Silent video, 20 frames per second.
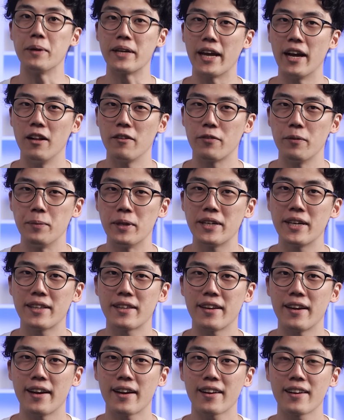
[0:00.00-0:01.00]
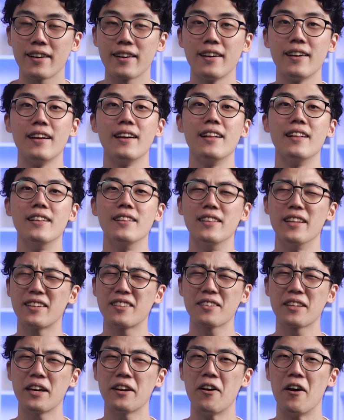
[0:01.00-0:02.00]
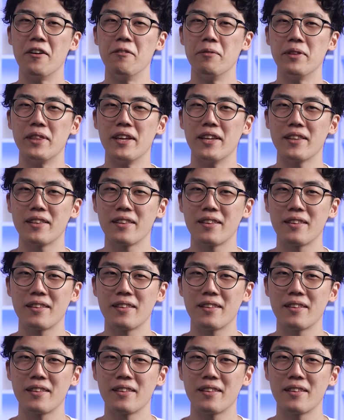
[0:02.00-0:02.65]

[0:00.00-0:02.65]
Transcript: Miguel from YugaTech. Let's get on with it.